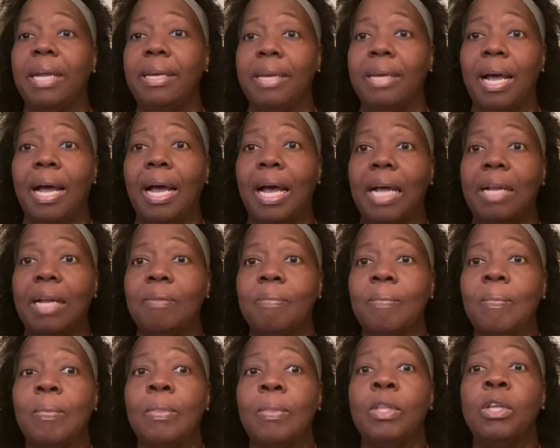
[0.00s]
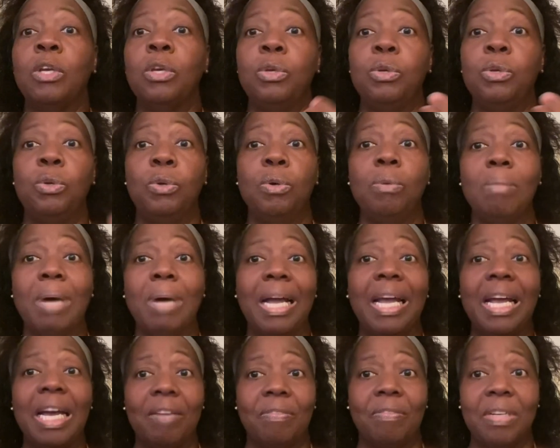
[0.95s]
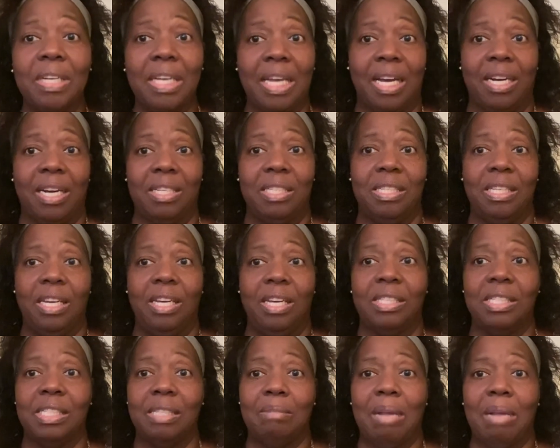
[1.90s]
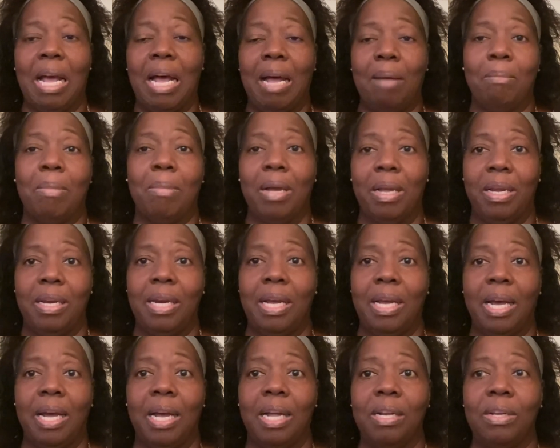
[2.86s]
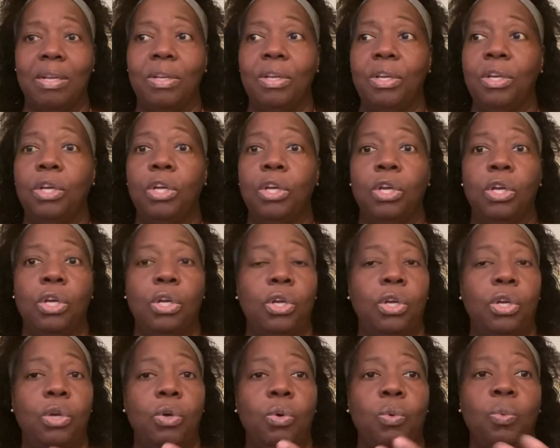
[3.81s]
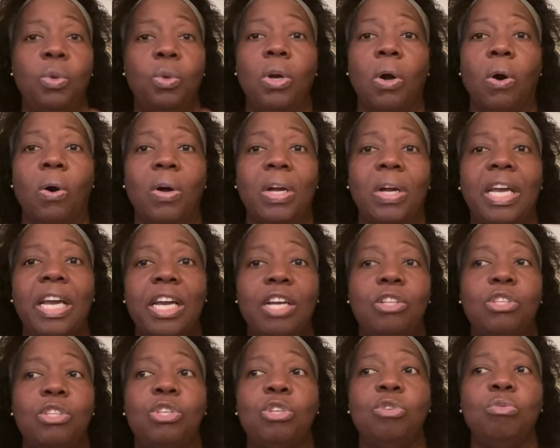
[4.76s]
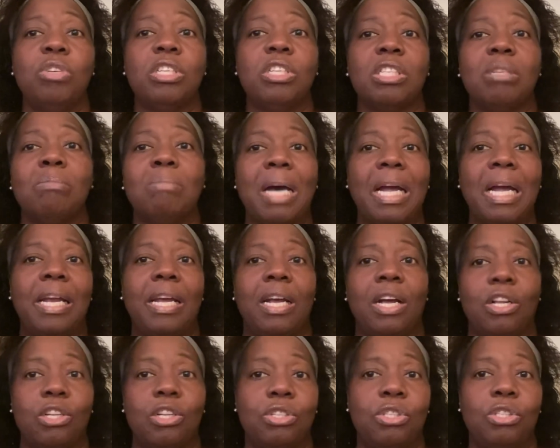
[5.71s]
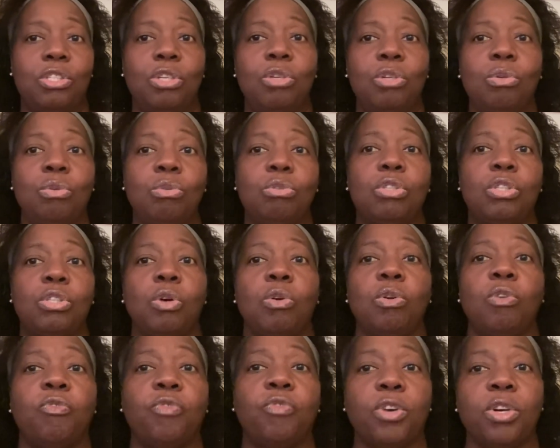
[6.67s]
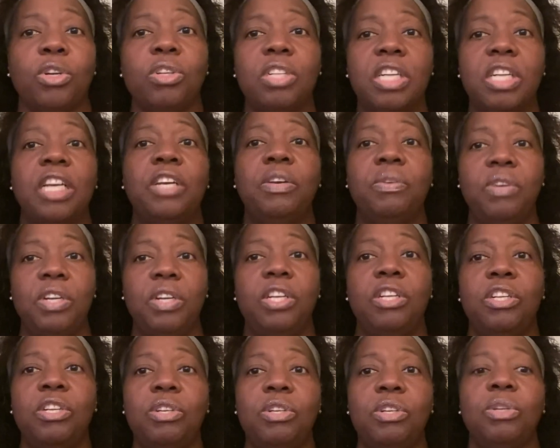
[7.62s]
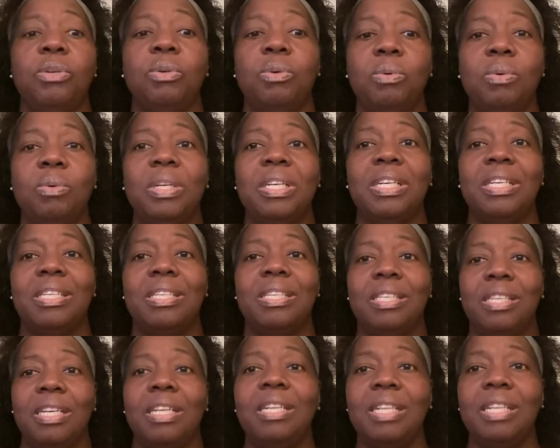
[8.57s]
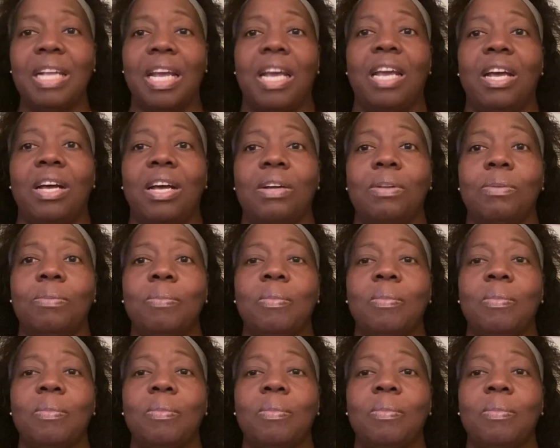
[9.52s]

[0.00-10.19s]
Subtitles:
not. You might have a lot of sales and I might not. We all can't do what somebody else do. So the first thing you need to do is sit down